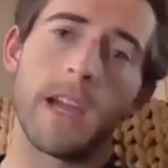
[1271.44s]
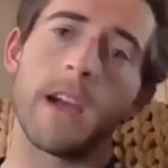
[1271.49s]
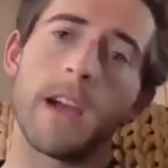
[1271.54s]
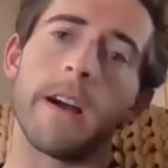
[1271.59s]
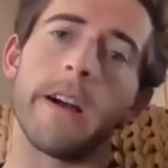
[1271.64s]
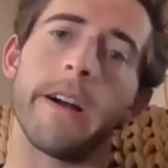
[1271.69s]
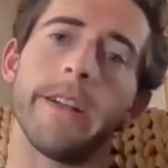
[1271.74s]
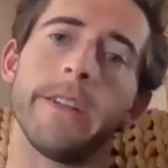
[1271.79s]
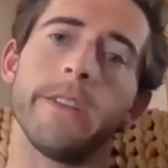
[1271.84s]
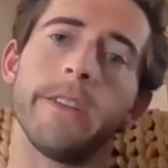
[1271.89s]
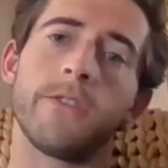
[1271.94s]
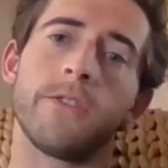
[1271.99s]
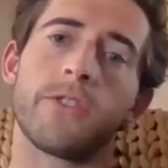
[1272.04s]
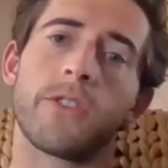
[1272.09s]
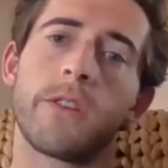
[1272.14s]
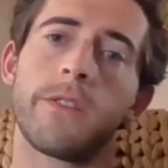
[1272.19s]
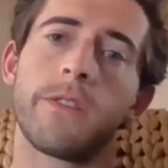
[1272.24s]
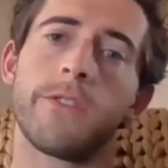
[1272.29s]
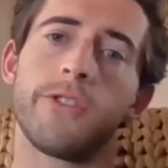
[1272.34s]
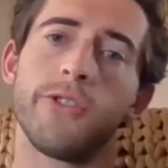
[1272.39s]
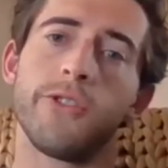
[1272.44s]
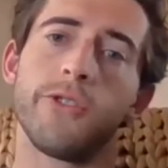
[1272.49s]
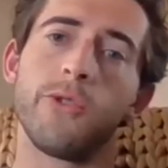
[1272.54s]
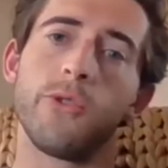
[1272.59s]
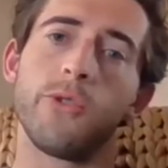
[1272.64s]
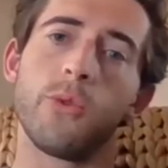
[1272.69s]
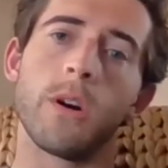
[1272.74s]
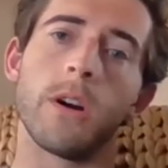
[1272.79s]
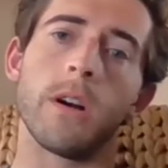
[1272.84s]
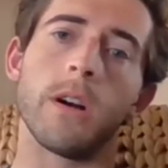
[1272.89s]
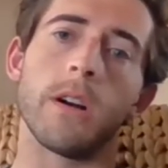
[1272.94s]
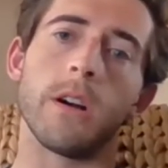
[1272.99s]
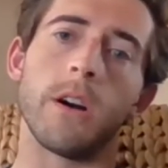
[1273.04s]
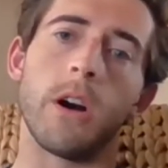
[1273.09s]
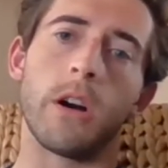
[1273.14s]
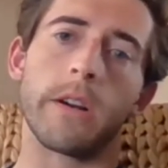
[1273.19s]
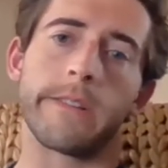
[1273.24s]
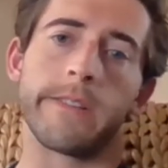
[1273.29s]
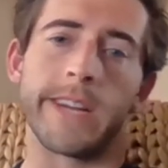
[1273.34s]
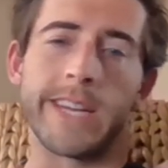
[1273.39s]
uh, do uh,
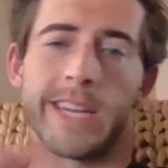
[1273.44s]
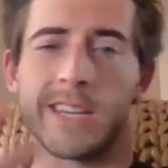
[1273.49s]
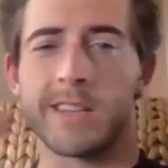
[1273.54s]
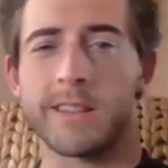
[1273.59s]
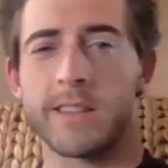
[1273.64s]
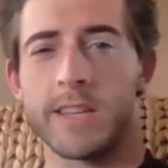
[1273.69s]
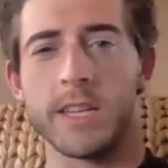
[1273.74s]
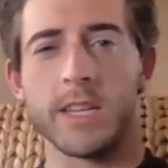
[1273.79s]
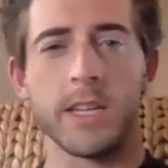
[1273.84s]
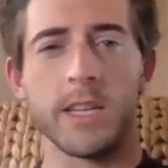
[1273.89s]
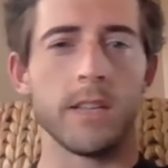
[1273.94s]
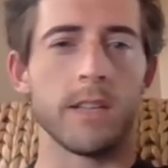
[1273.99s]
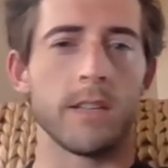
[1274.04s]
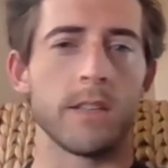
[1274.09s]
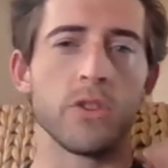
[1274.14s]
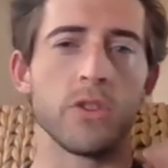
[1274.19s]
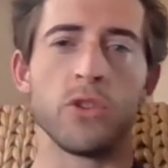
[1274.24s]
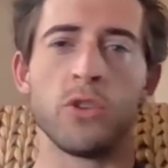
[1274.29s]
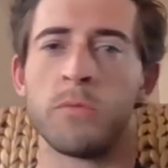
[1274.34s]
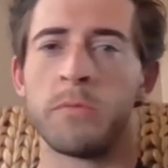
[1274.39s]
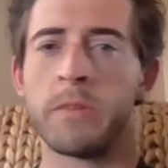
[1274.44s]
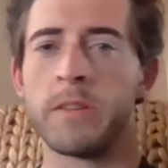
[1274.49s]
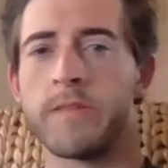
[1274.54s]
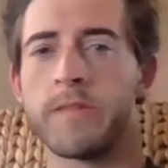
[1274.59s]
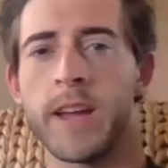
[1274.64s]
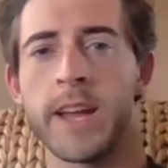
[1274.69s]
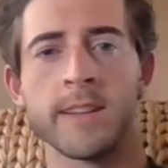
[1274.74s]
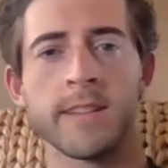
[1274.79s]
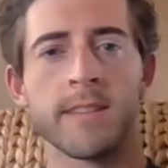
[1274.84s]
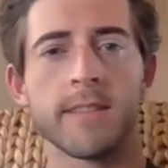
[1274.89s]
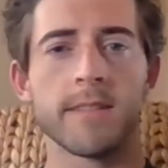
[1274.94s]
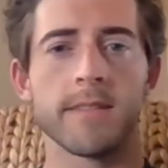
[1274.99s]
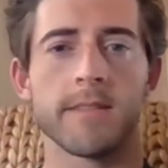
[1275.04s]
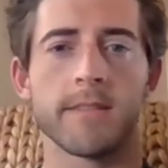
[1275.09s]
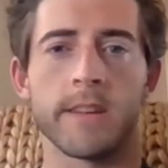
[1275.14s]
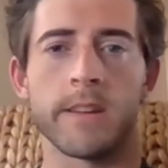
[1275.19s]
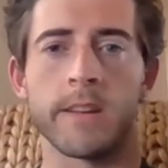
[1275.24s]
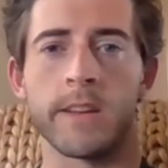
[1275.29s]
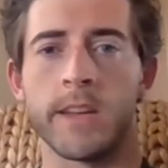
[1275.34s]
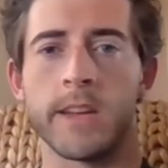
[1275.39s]
like the Zoom events
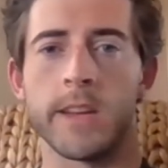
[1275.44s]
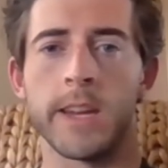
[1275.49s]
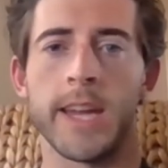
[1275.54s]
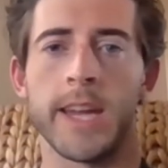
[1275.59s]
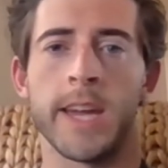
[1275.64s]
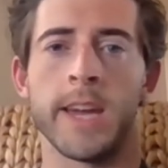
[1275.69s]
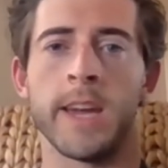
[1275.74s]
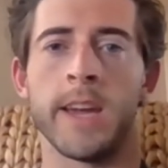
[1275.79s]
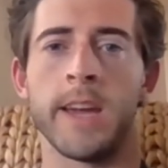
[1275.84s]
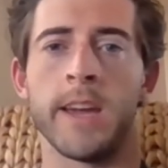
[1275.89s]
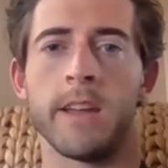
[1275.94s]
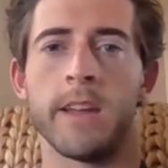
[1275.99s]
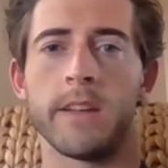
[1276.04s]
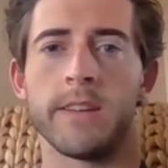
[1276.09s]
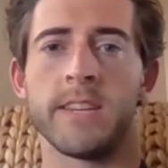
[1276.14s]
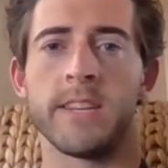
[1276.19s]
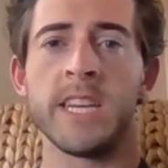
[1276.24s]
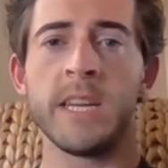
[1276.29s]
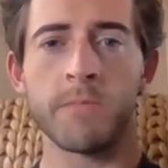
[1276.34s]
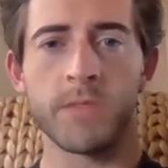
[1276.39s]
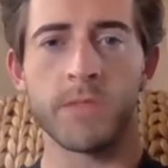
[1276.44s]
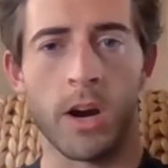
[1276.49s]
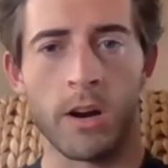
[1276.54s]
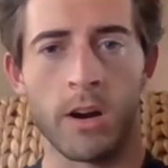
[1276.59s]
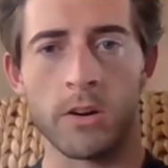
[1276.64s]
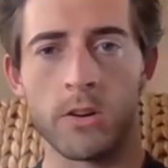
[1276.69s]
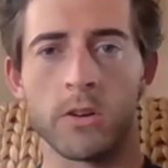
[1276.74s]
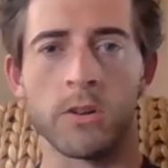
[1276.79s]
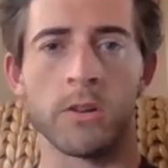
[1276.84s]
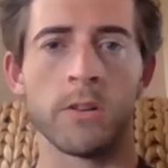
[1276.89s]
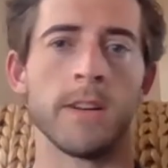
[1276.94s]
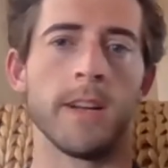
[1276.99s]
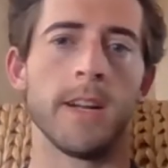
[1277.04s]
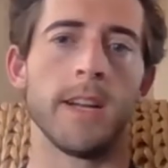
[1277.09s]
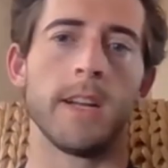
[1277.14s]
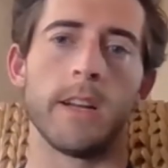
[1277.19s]
uh, and Team Tonkel.